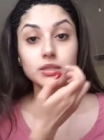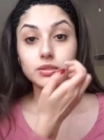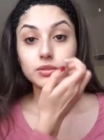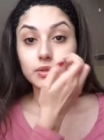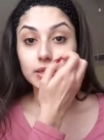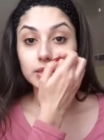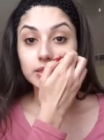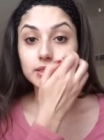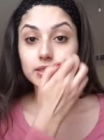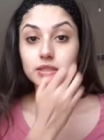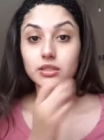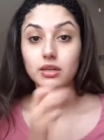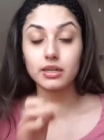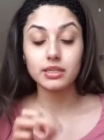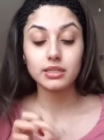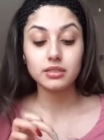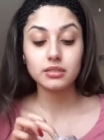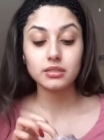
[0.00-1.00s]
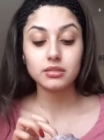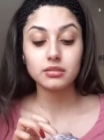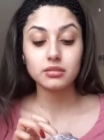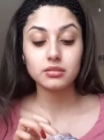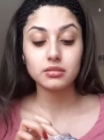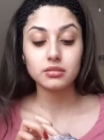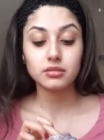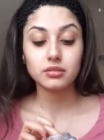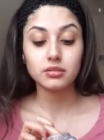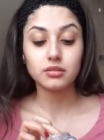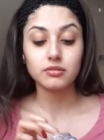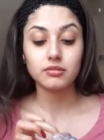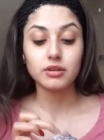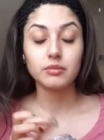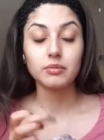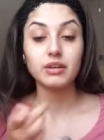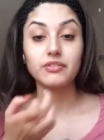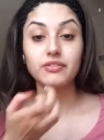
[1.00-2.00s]
So I just dot it
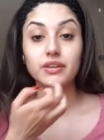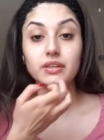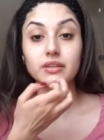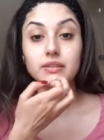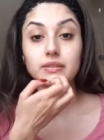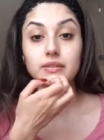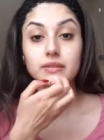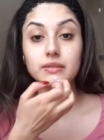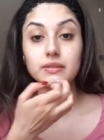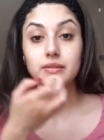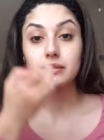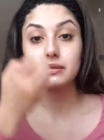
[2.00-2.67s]
around my face.